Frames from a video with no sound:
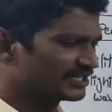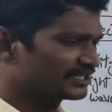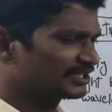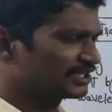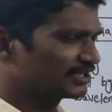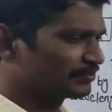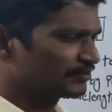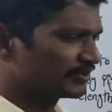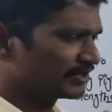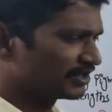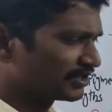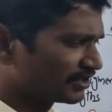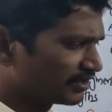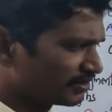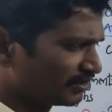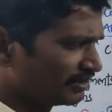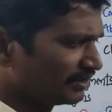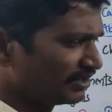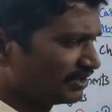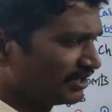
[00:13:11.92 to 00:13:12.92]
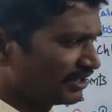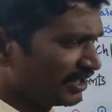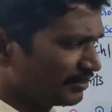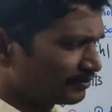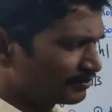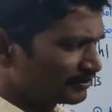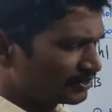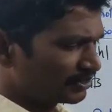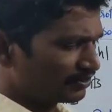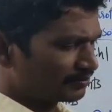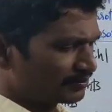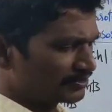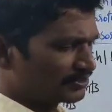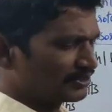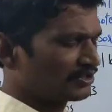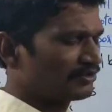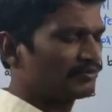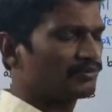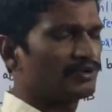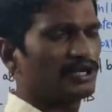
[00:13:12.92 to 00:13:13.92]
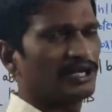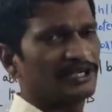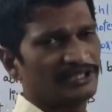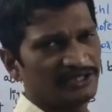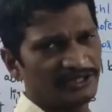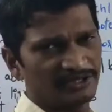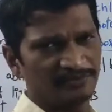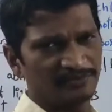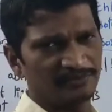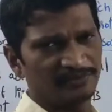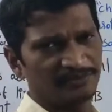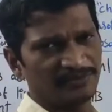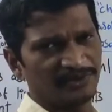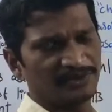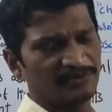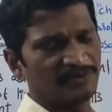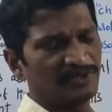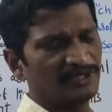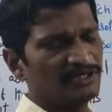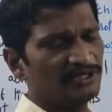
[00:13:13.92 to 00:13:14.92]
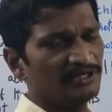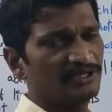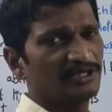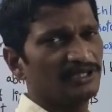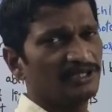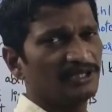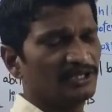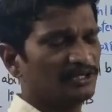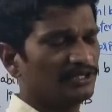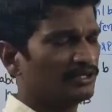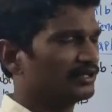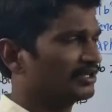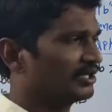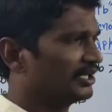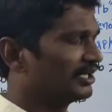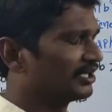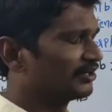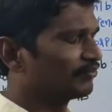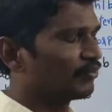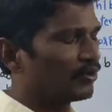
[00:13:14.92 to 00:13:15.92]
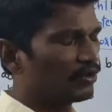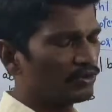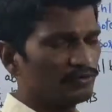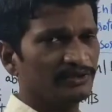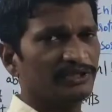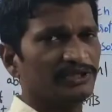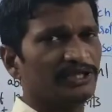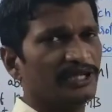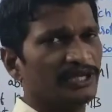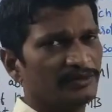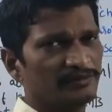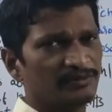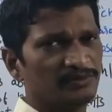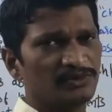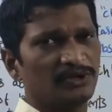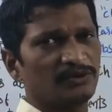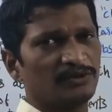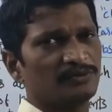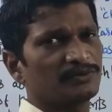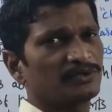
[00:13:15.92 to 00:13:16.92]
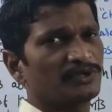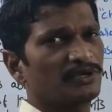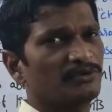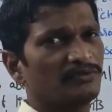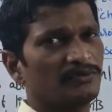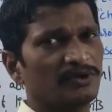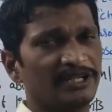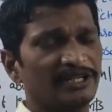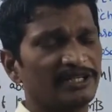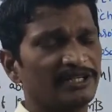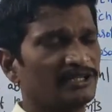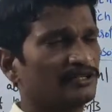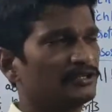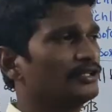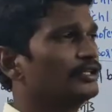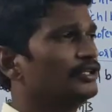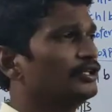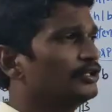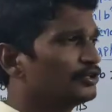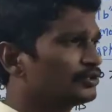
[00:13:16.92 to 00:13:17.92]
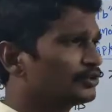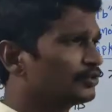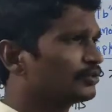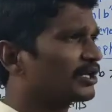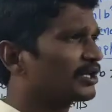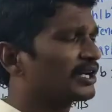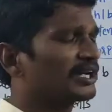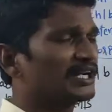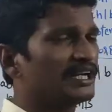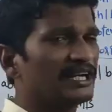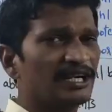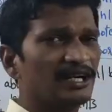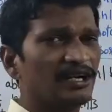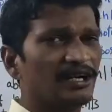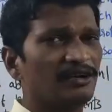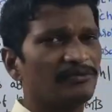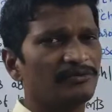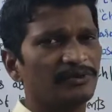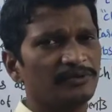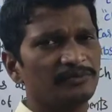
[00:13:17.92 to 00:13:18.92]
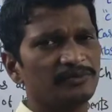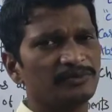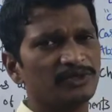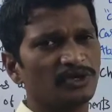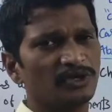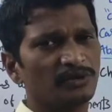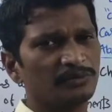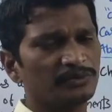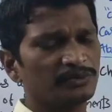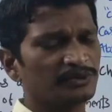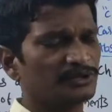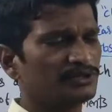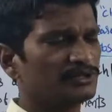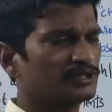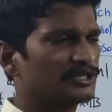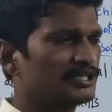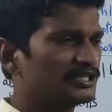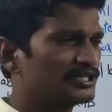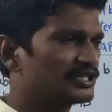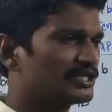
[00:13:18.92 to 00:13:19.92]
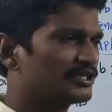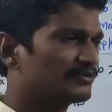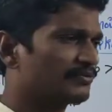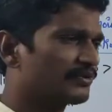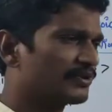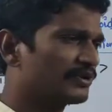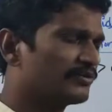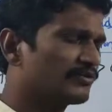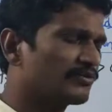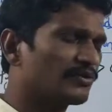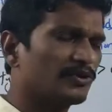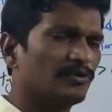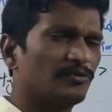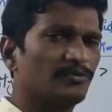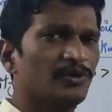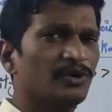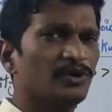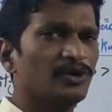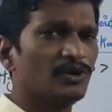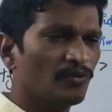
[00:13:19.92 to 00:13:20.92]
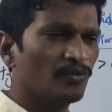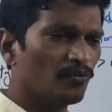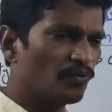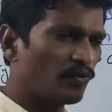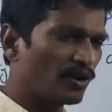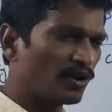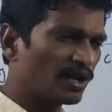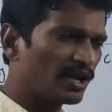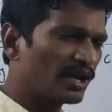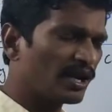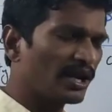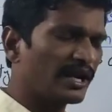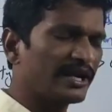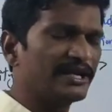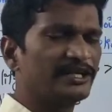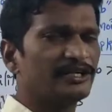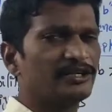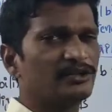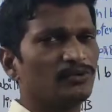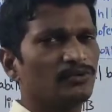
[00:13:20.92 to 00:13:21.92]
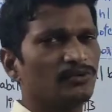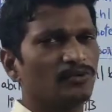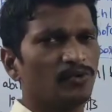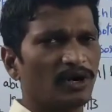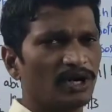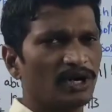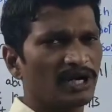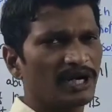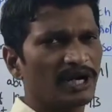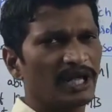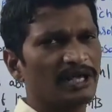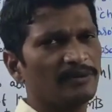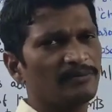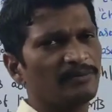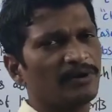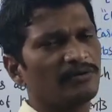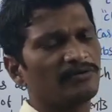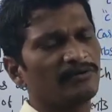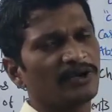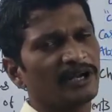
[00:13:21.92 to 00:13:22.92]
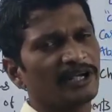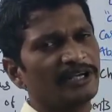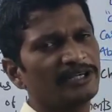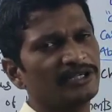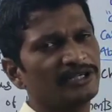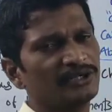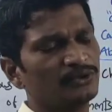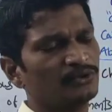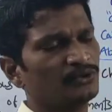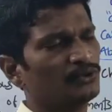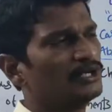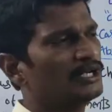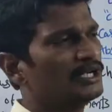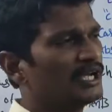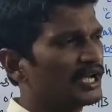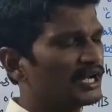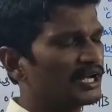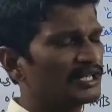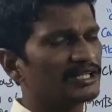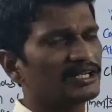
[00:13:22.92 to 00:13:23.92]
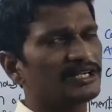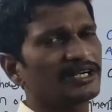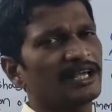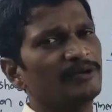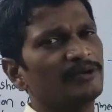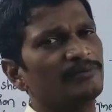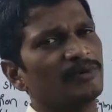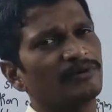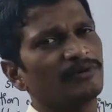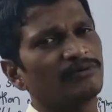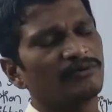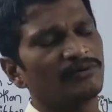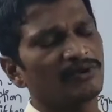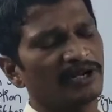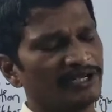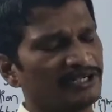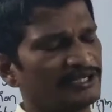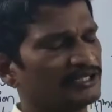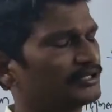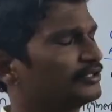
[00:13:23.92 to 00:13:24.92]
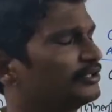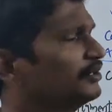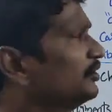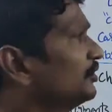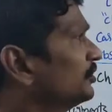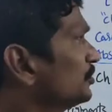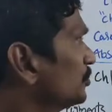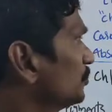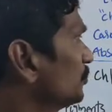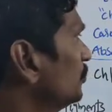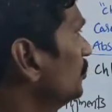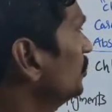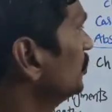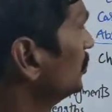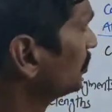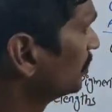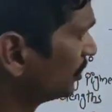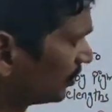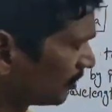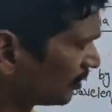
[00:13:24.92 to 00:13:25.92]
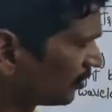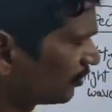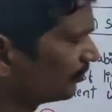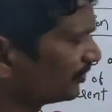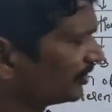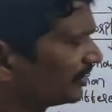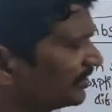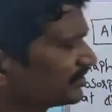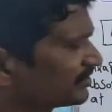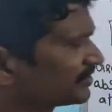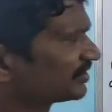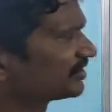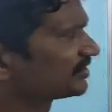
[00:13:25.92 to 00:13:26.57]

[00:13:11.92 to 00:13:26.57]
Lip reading: is nothing but absorption of light. Pigment involved in the absorption of light. So the rate of absorption is different from one type of light to another type of light. So now we are